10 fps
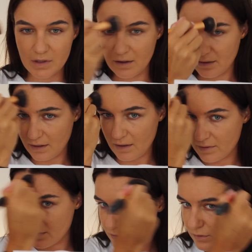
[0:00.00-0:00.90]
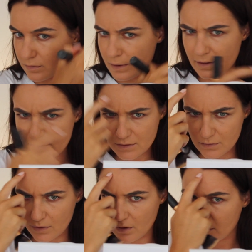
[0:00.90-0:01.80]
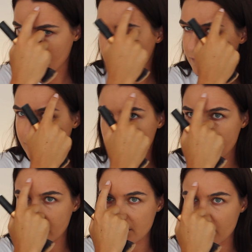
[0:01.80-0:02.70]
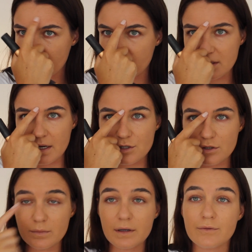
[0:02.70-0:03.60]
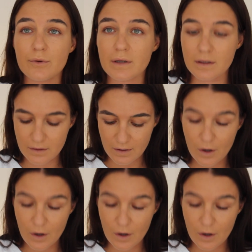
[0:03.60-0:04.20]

aren't covered at all, and I've still got a lot of freckles and pigmentation on my forehead,